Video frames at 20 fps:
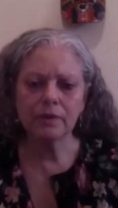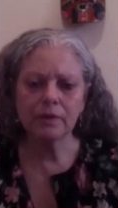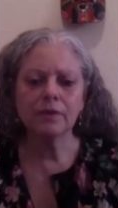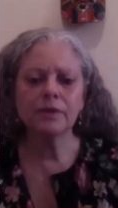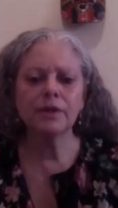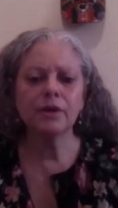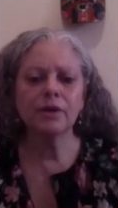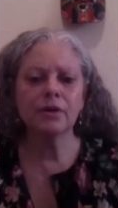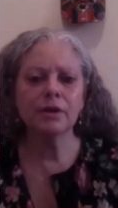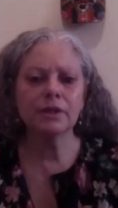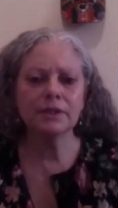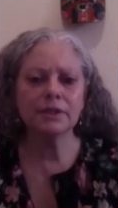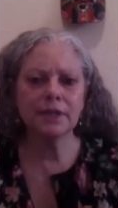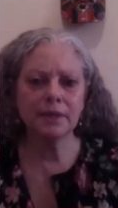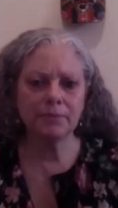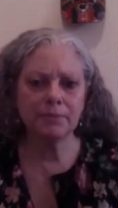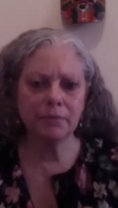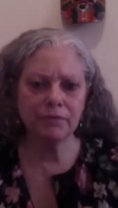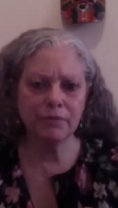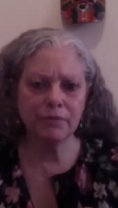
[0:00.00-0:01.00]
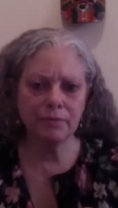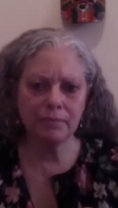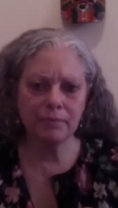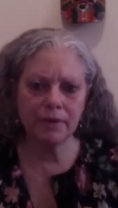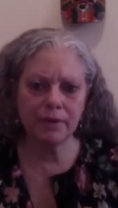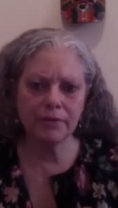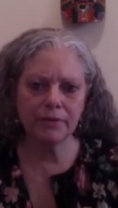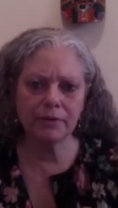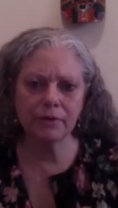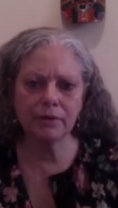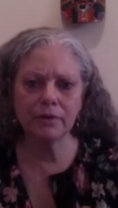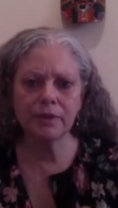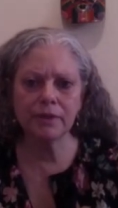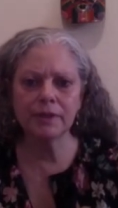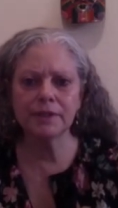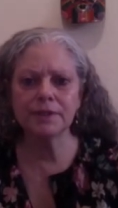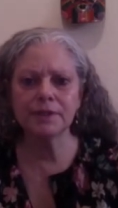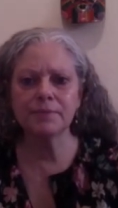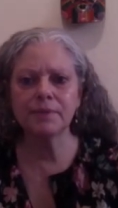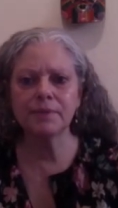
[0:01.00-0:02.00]
the archetype of the mother
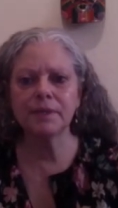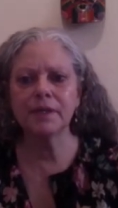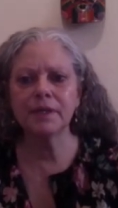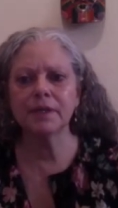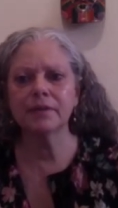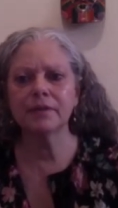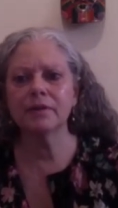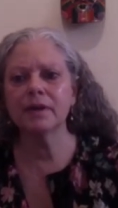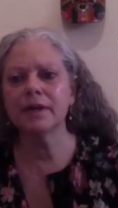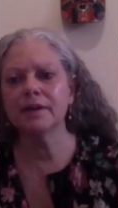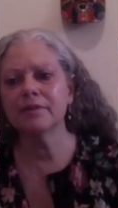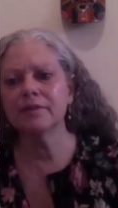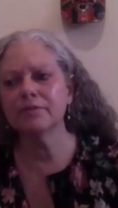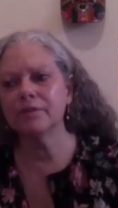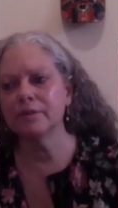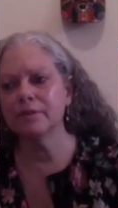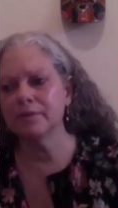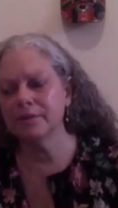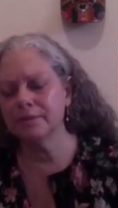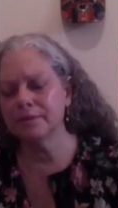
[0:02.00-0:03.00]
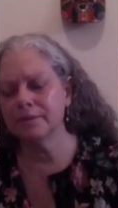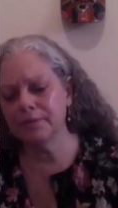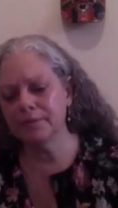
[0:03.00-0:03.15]
as being kind of the